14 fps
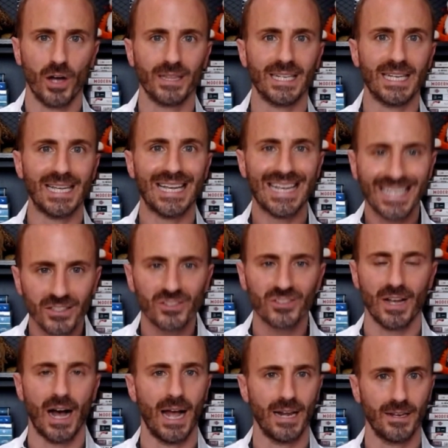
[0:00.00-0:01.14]
on the
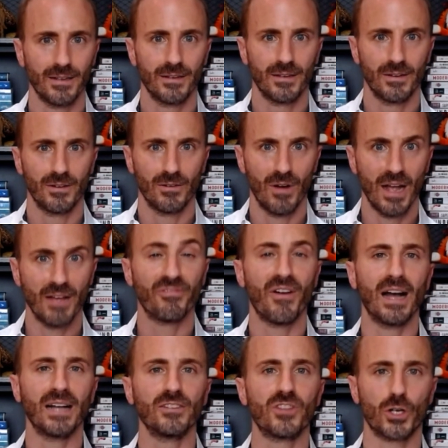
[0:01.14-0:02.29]
inside, right?
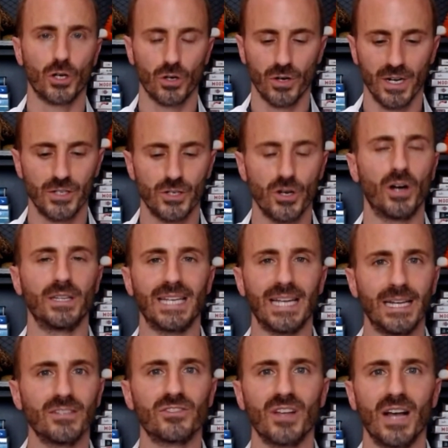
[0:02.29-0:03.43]
Finds the courage on the
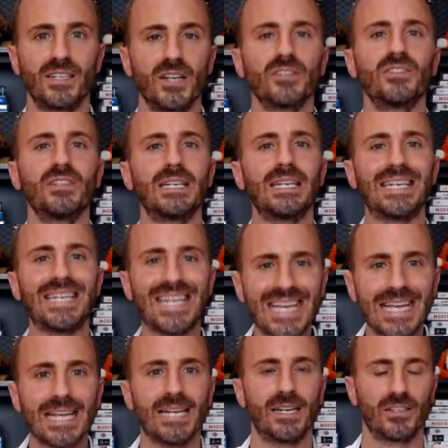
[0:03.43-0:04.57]
inside, doesn't
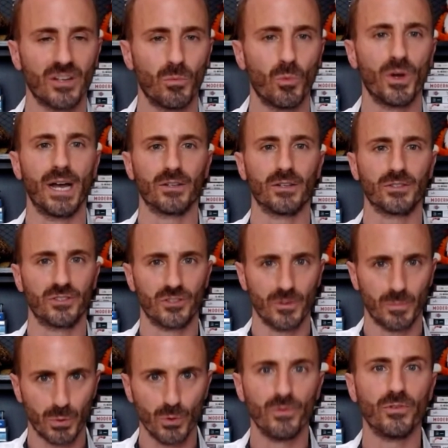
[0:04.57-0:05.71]
need someone else's
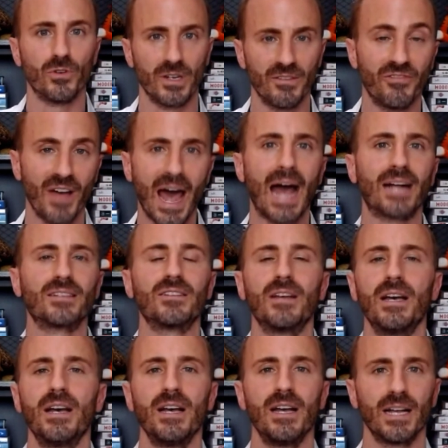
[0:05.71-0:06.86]
approval. In fact,
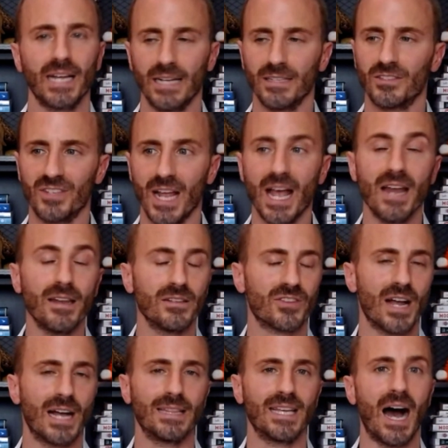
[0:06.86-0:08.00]
can stand
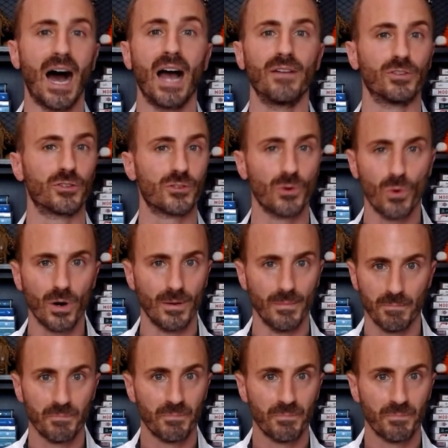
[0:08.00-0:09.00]
inside the eye of a storm